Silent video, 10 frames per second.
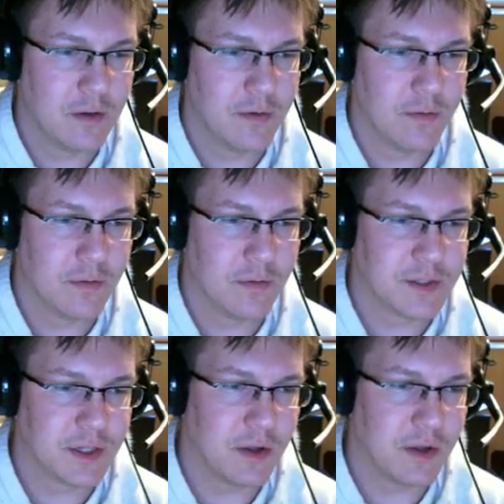We're just
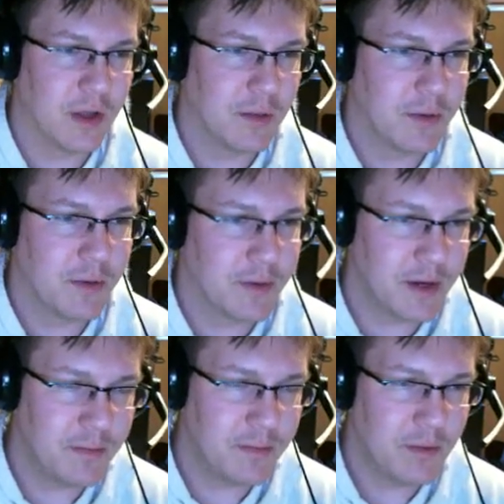going to call help on
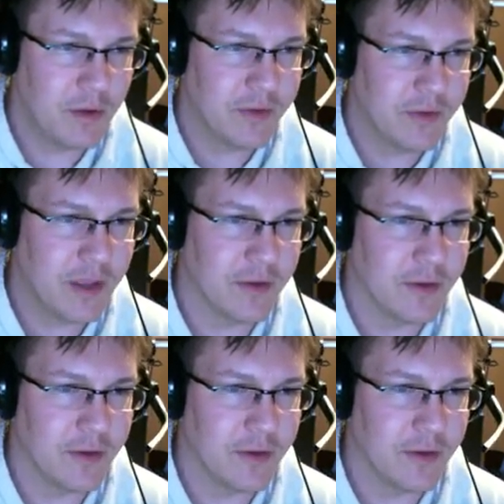random altogether.